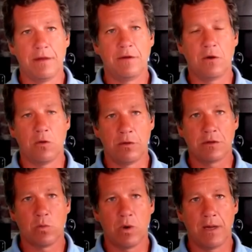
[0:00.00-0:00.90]

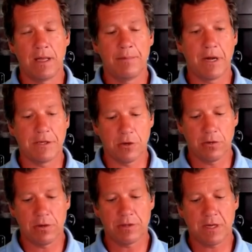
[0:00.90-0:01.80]
donors want, and by
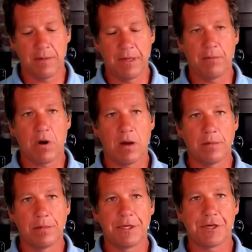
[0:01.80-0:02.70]
donors, I mean
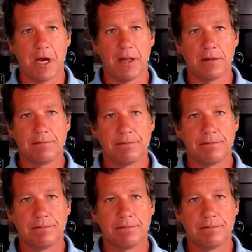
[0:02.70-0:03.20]
probably China.